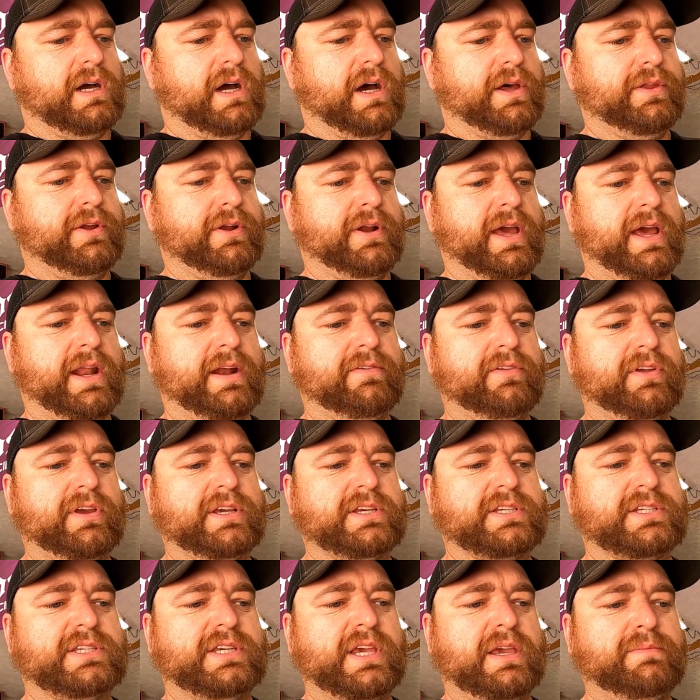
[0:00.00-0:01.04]
than that,
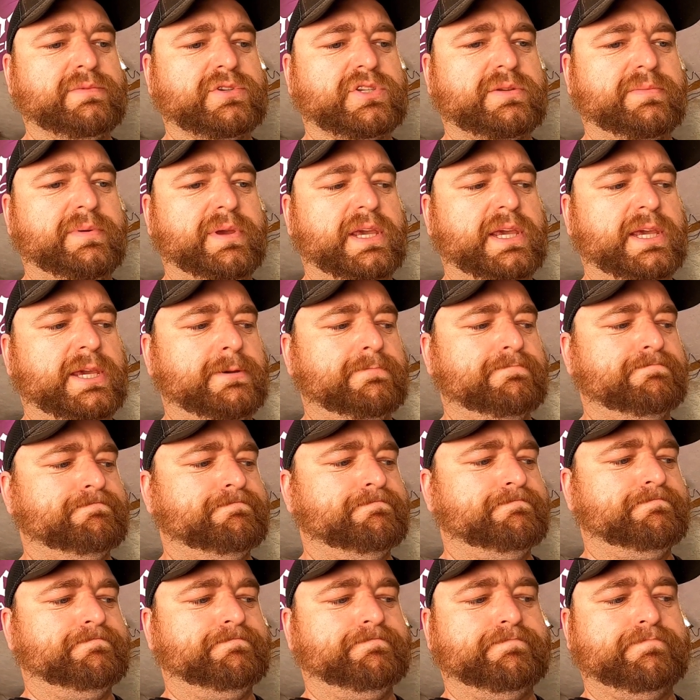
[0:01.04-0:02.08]
everything seems to be
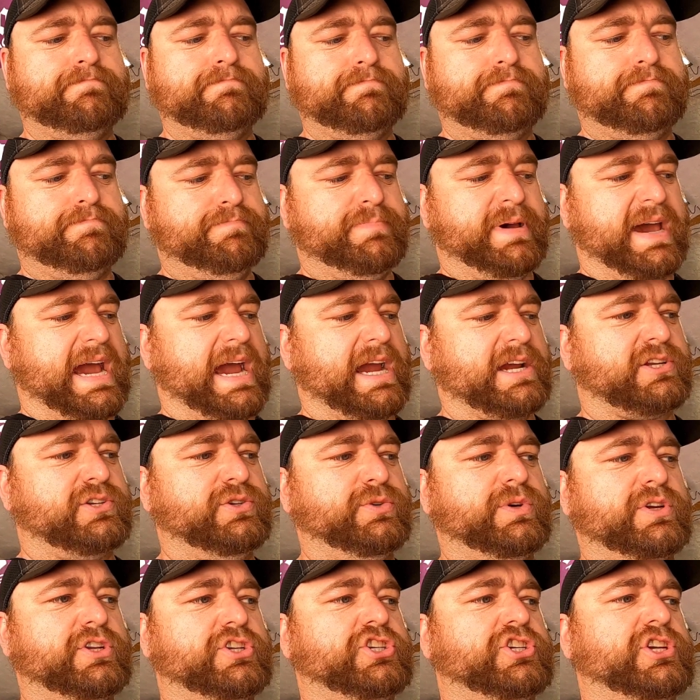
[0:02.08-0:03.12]
back
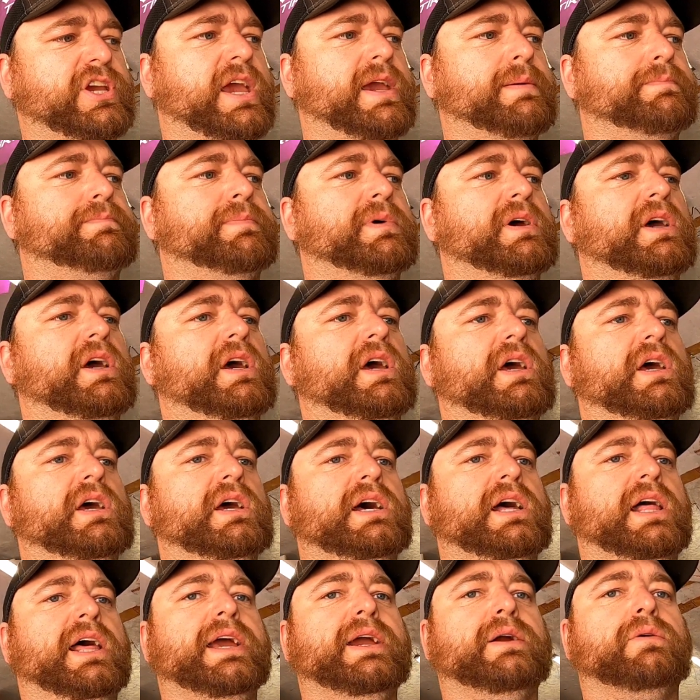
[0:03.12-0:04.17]
to its shape.
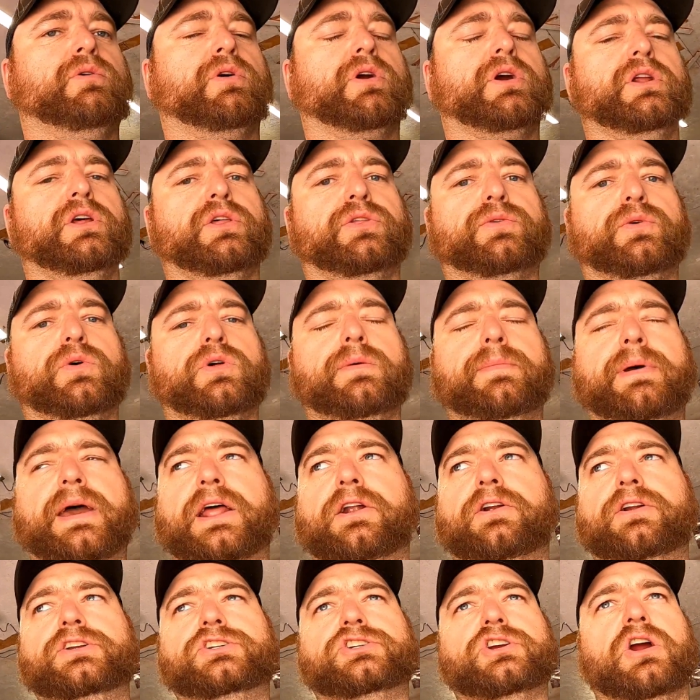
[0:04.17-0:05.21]
I think we're gonna throw the
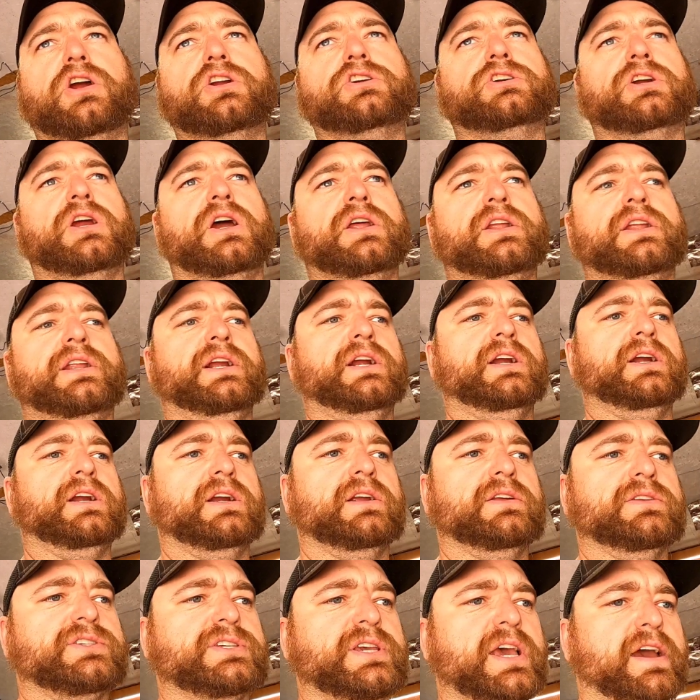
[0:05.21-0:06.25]
battery charger on it
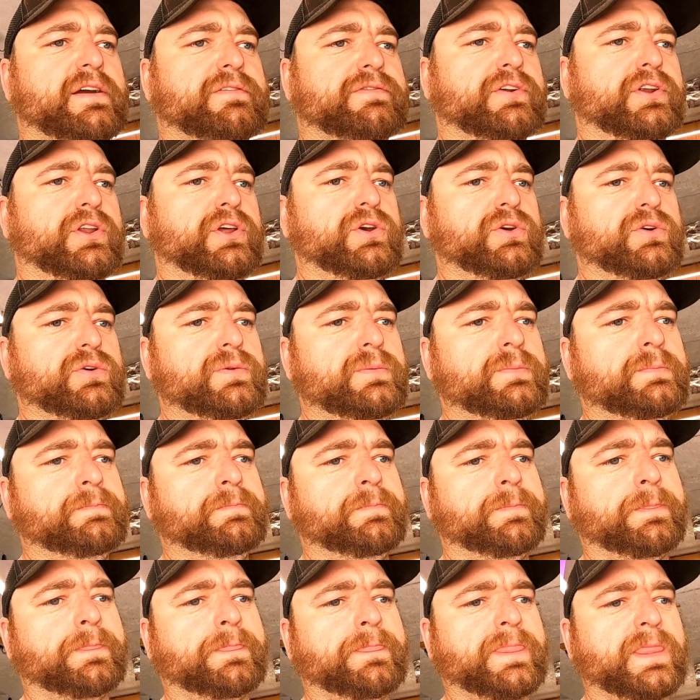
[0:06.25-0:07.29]
here this afternoon.
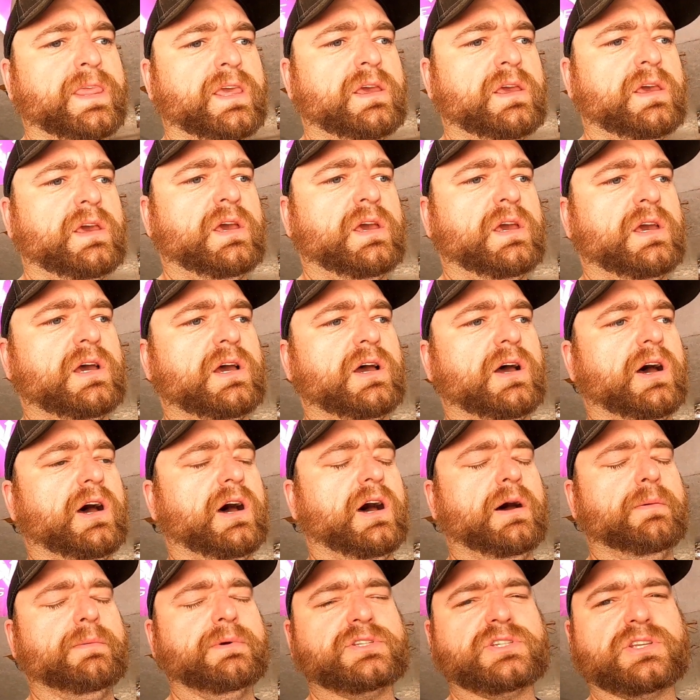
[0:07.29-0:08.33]

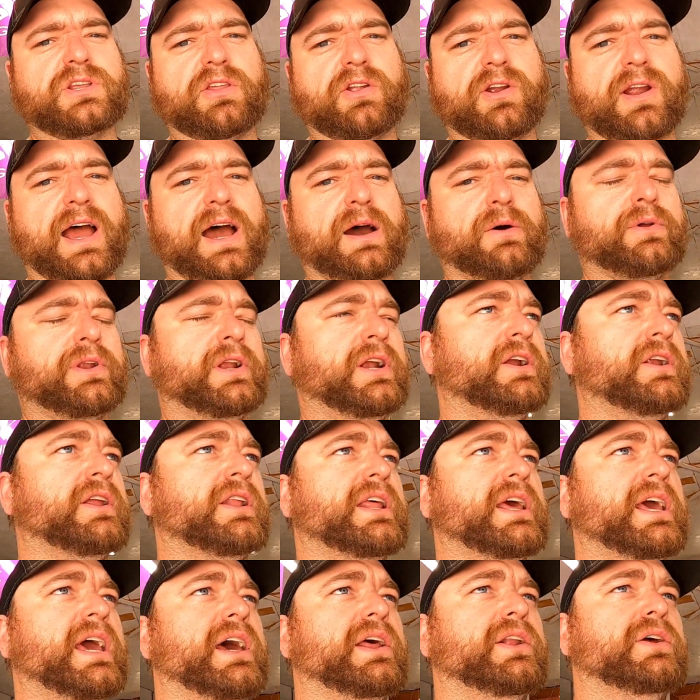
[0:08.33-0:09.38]
It's another hot one here
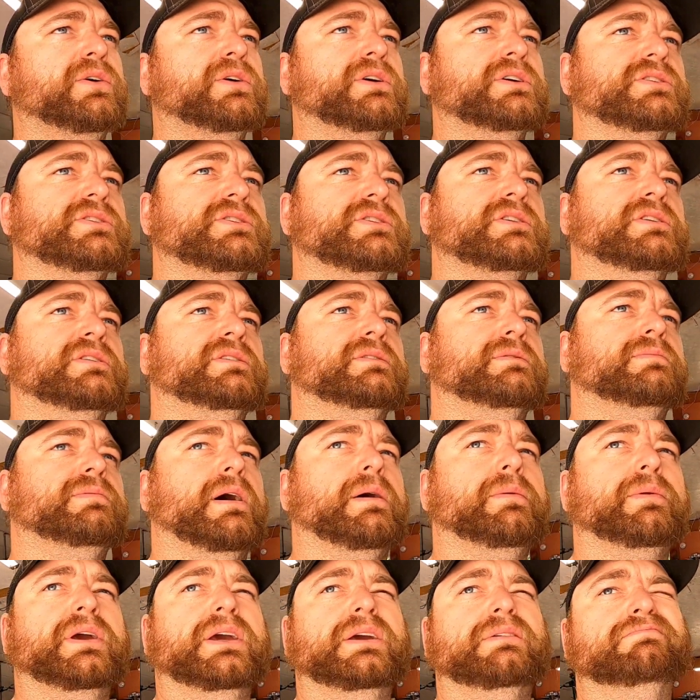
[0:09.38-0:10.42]
today. I know it's
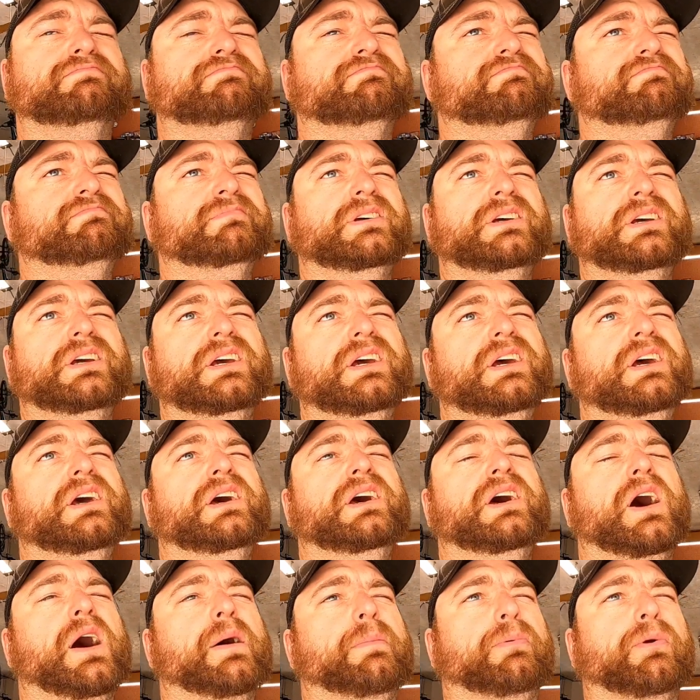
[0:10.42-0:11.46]
probably
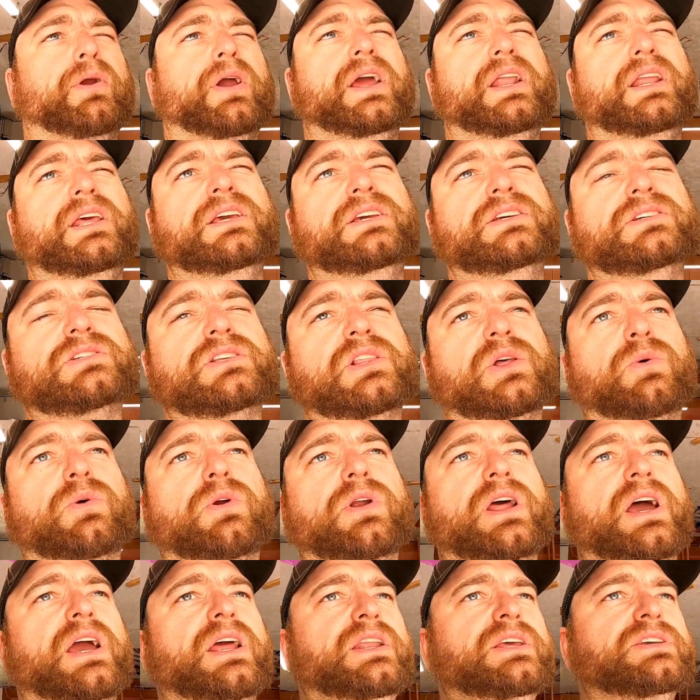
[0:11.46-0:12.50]
upper 80s, lower
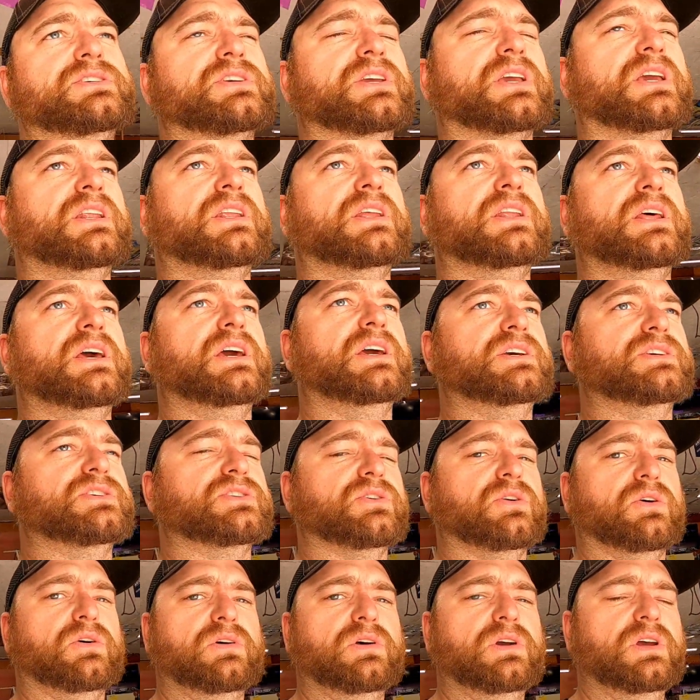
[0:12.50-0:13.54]
90s again today.
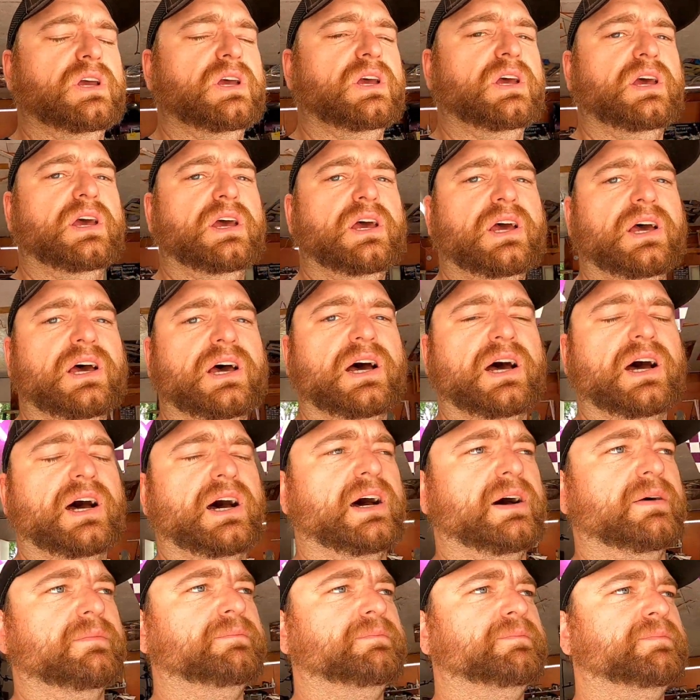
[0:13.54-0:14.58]
So
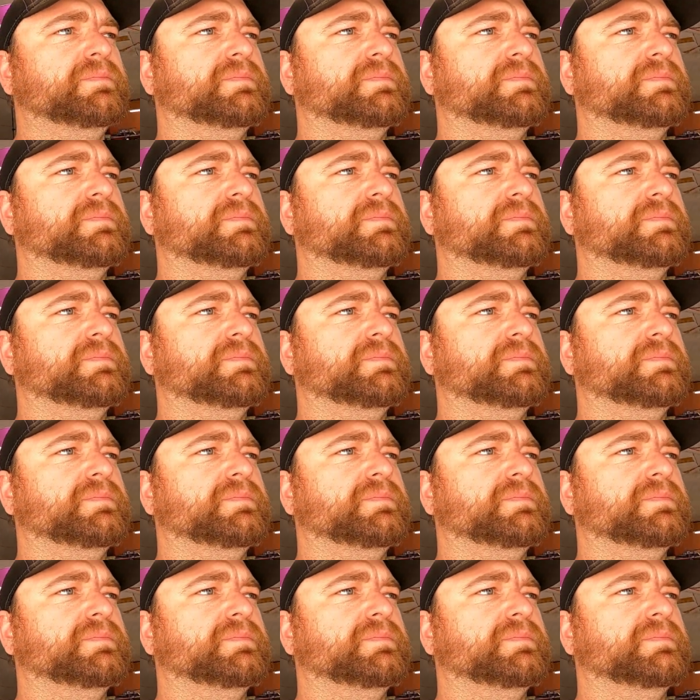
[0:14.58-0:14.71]
and